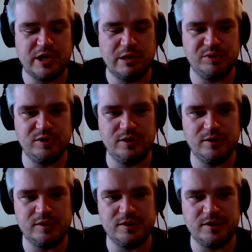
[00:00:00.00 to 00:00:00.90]
a
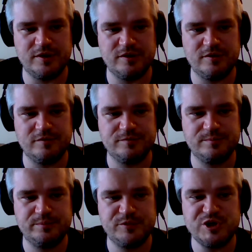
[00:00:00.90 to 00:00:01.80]
couple of
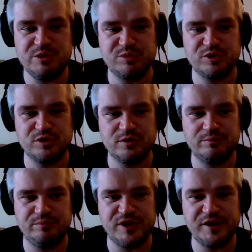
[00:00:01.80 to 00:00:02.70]
cheaper
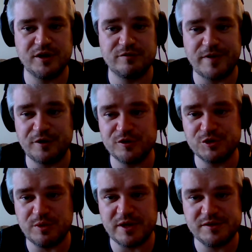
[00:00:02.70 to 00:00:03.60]
Blade Guard Veteran
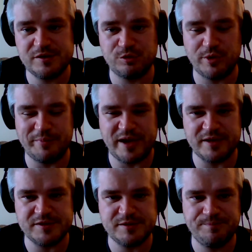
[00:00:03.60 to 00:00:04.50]
squads,
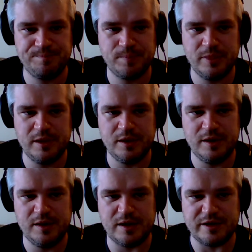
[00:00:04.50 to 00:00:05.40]
3-mans.
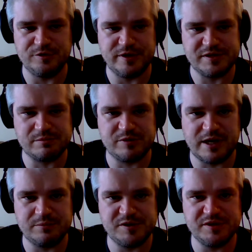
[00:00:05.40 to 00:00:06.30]
I do that
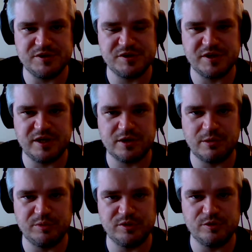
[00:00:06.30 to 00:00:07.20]
sometimes just to get a
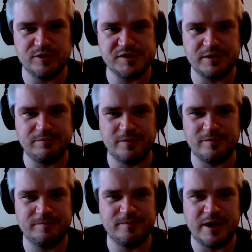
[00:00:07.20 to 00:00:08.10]
couple of units up. A
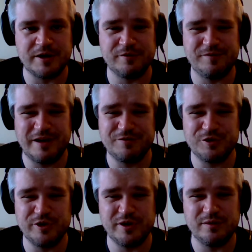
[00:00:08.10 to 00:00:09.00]
105
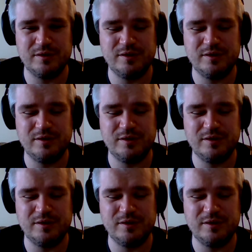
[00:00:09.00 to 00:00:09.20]
unit